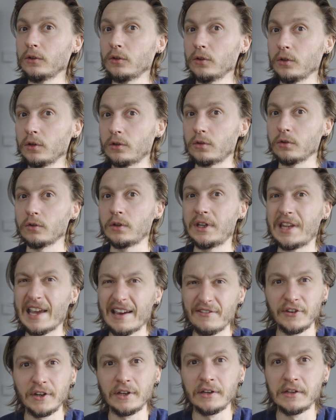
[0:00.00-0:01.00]
you need to
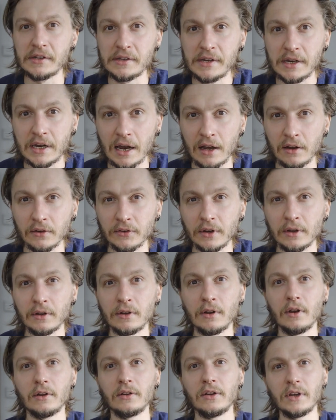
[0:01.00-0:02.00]
definitely
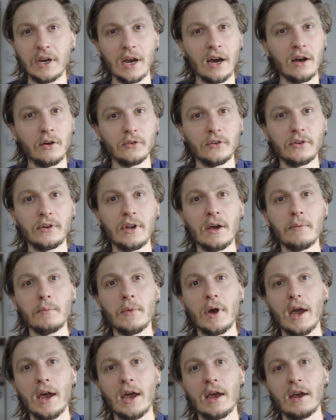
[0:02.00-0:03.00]
decant
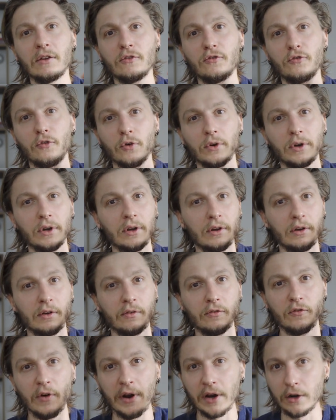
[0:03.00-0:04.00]
them, and for
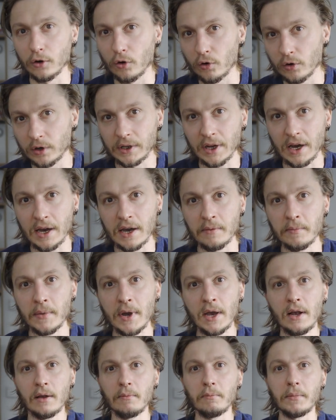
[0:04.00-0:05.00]
the very long time,
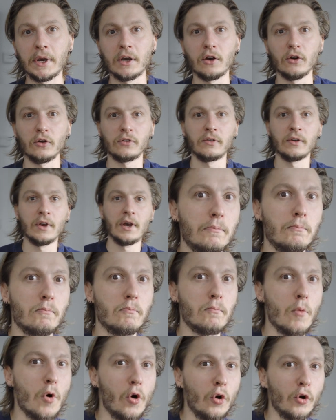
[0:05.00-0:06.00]
because
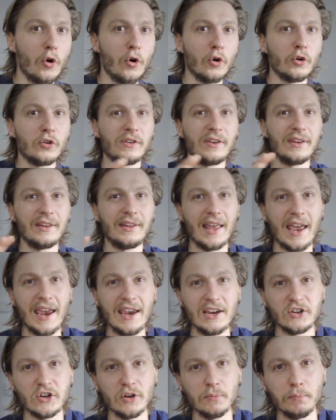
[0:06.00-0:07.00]
more
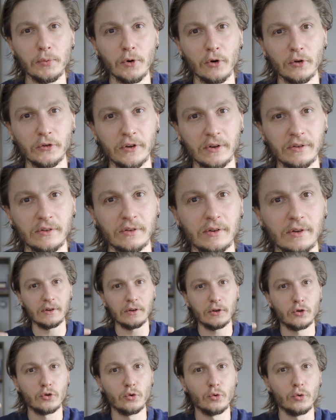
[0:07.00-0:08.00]
oxidation process
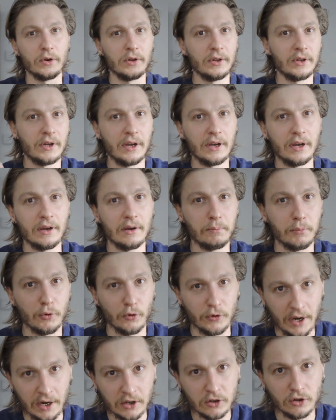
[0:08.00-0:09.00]
during the
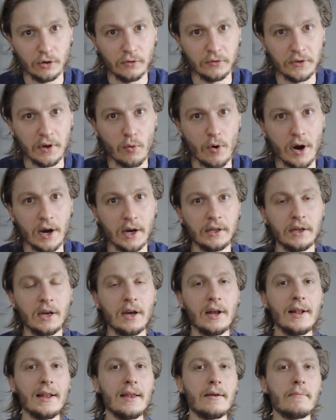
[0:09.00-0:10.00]
production of the wine,
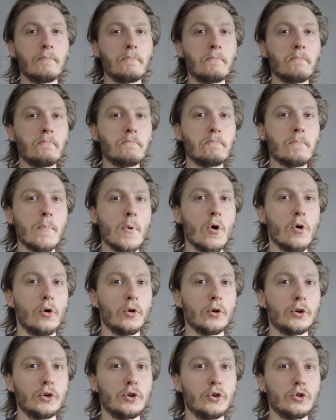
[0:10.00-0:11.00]

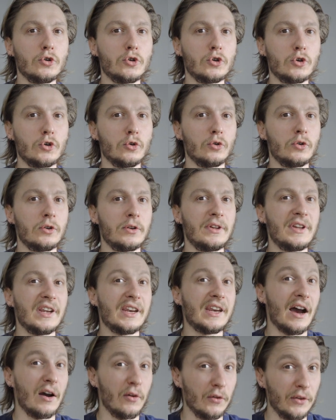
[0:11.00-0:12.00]
more you should
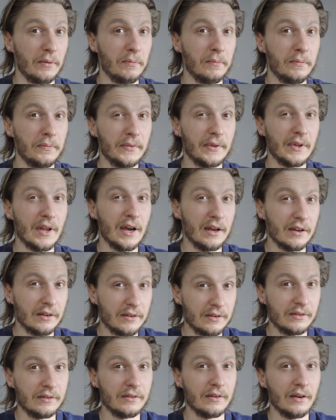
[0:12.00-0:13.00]
decant them.
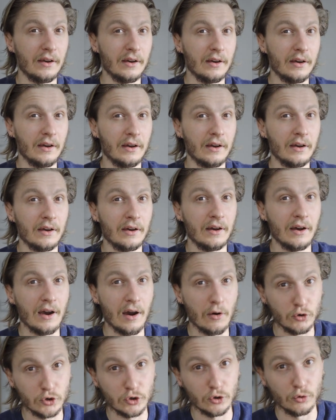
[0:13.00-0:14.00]
That's
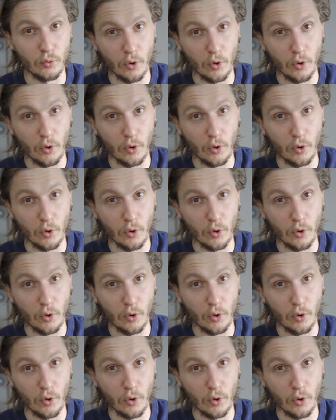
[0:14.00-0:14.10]
how it should